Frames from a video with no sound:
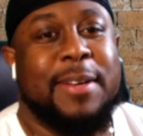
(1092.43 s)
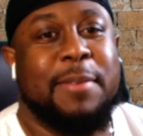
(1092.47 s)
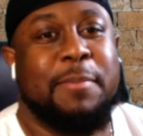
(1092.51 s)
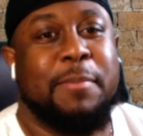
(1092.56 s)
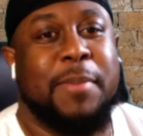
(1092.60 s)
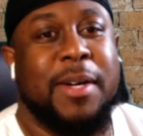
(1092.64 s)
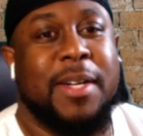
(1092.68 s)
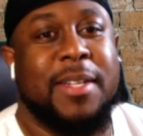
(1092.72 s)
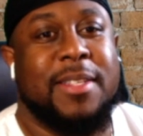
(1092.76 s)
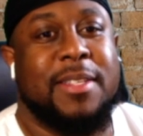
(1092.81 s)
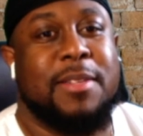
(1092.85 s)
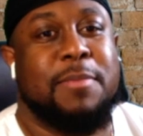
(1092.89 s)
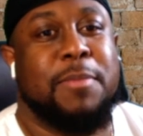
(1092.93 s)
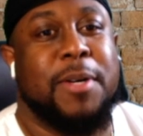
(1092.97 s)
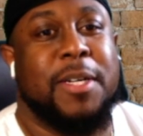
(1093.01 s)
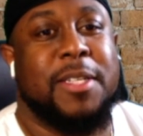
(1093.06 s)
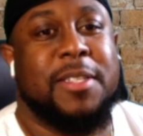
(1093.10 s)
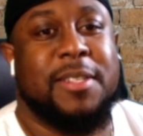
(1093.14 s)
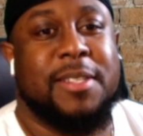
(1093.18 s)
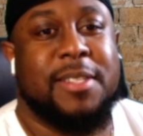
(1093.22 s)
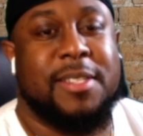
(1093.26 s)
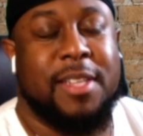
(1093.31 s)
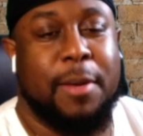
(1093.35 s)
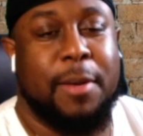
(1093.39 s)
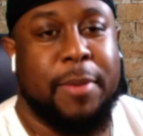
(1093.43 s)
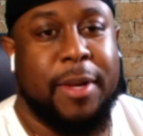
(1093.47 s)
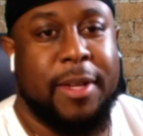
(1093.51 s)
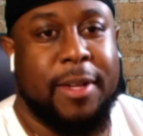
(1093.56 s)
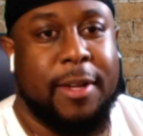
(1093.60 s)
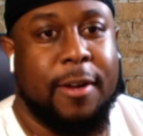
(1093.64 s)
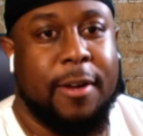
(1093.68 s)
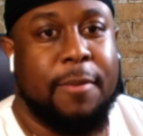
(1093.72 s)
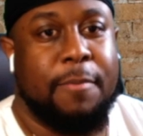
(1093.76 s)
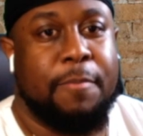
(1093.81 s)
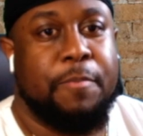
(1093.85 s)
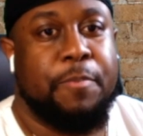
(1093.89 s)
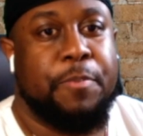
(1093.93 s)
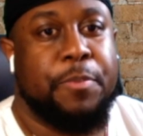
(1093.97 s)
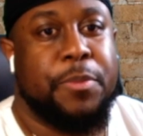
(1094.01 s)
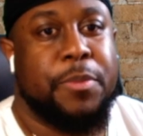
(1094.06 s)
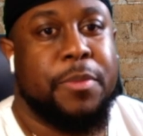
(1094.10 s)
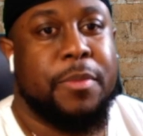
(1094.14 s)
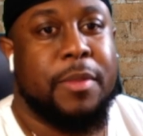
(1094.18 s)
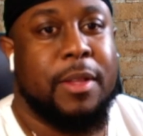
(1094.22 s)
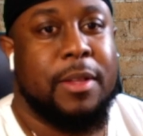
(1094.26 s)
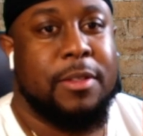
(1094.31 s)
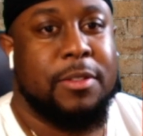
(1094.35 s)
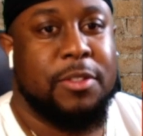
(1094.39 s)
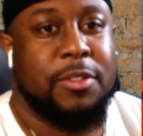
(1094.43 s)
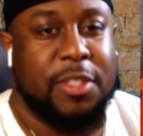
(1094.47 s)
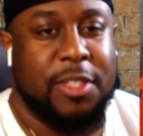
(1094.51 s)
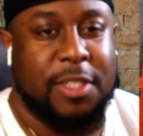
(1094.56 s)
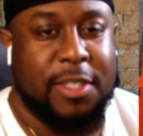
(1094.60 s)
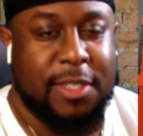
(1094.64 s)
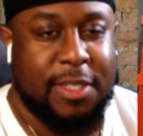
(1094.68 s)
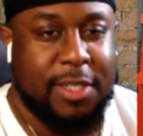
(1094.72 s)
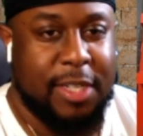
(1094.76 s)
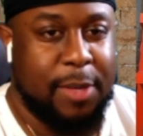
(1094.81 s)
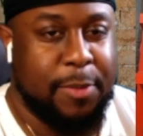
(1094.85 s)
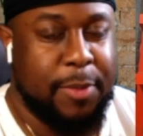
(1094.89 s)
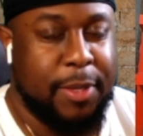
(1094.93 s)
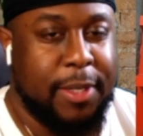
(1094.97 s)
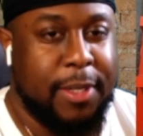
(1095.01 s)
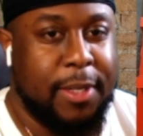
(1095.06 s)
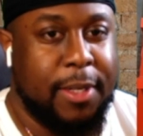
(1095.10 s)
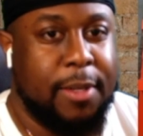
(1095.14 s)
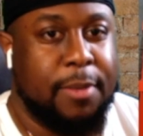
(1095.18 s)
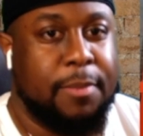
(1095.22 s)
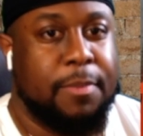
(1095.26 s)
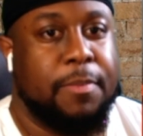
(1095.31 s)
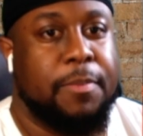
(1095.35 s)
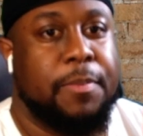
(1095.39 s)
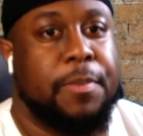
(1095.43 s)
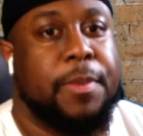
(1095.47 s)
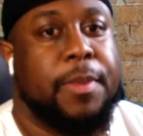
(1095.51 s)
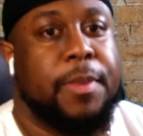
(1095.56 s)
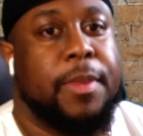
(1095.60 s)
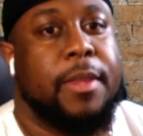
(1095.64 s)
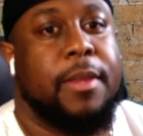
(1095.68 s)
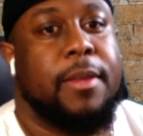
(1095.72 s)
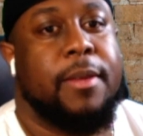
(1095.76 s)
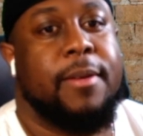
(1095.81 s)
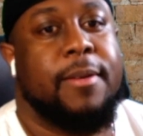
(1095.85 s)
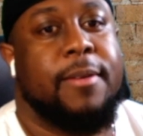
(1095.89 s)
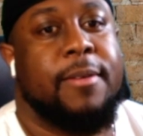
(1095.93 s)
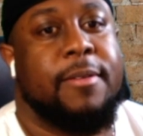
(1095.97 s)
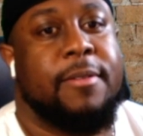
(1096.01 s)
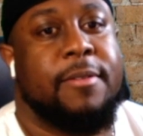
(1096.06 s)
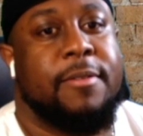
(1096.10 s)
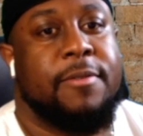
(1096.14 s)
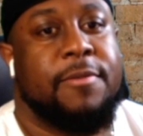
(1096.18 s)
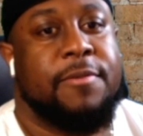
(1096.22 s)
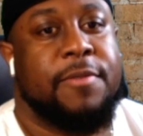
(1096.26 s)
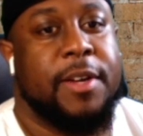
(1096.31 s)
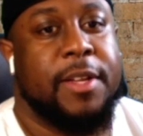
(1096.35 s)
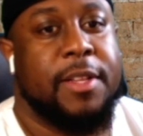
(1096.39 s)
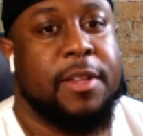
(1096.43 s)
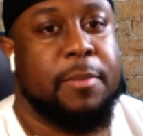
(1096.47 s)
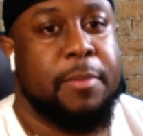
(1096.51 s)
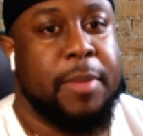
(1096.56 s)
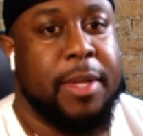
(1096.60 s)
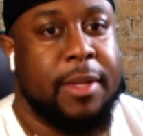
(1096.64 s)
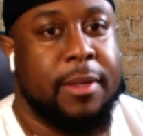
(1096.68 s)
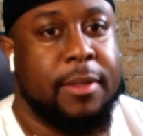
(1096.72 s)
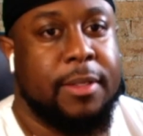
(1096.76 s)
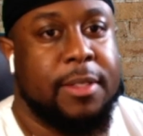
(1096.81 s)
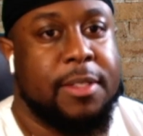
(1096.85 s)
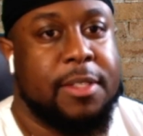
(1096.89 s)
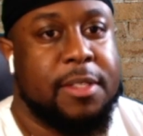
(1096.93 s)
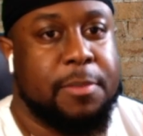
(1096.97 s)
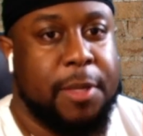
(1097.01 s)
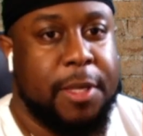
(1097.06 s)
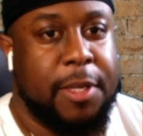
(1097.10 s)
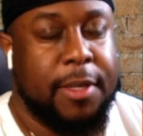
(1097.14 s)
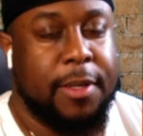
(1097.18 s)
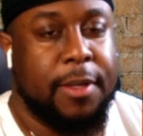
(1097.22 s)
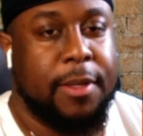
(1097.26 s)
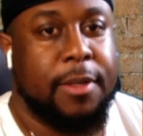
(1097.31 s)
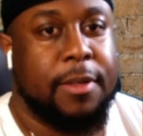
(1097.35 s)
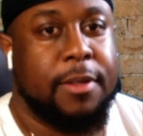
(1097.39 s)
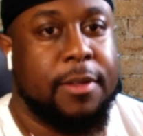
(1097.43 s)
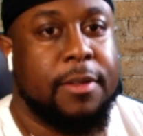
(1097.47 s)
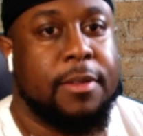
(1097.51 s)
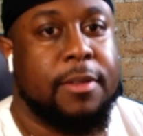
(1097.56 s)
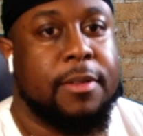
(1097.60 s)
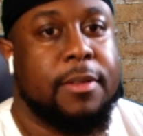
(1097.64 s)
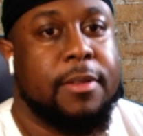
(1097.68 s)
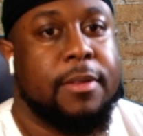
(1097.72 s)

But to sum it up, just to sum it up, fundamentally speaking,